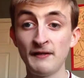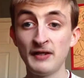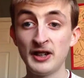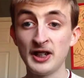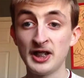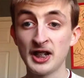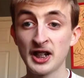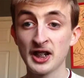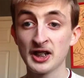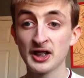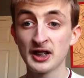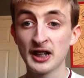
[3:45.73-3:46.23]

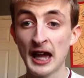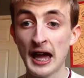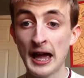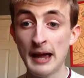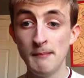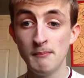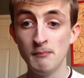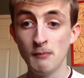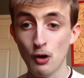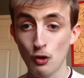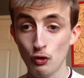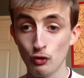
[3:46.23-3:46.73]

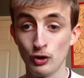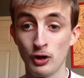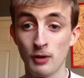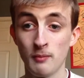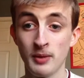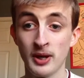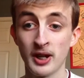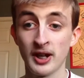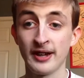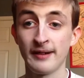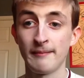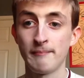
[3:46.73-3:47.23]
56k
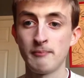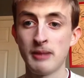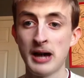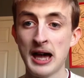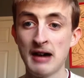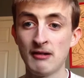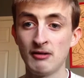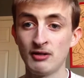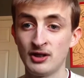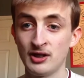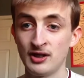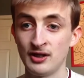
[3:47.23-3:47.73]
modem in
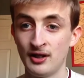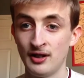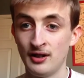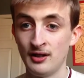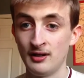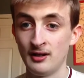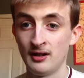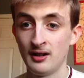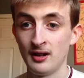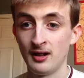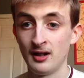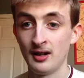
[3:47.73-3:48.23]

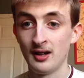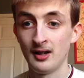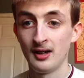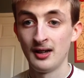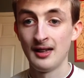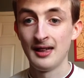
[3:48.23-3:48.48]
comparison.